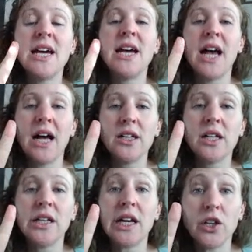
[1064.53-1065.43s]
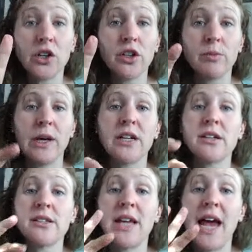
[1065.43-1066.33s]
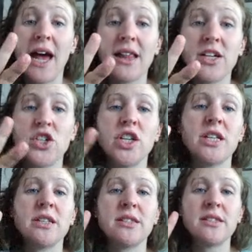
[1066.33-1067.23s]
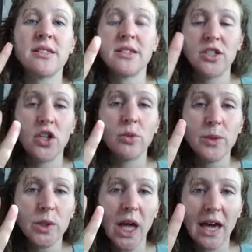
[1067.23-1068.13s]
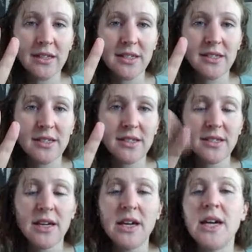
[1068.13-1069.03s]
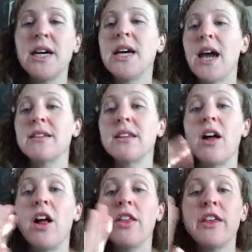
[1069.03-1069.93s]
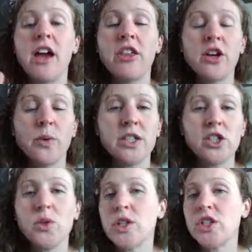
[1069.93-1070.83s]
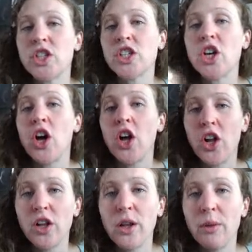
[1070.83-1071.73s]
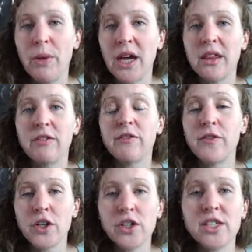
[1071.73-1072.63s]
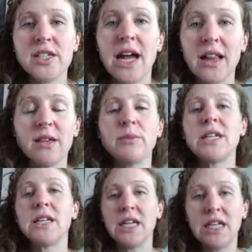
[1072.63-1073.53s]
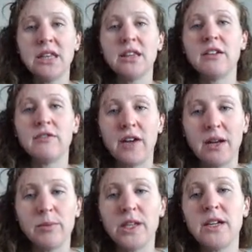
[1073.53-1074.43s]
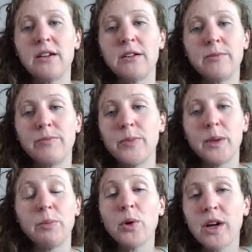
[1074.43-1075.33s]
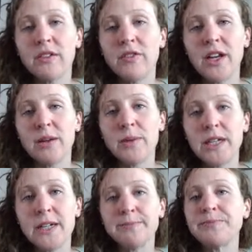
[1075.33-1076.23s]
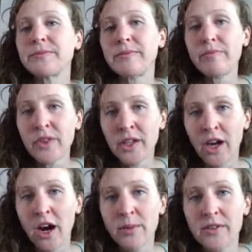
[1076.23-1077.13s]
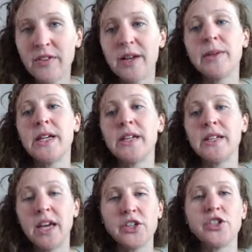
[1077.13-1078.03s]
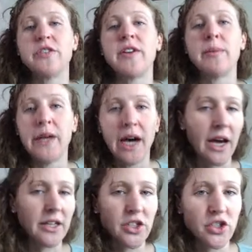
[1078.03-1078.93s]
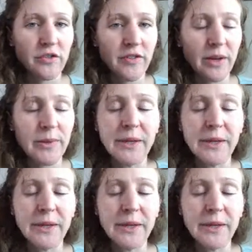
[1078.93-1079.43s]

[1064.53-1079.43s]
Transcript: alkaline earth metals, halogens, noble gases. And then all the other ones you can just call by the first element in the family: the boron family, carbon family, nitrogen family, oxygen family.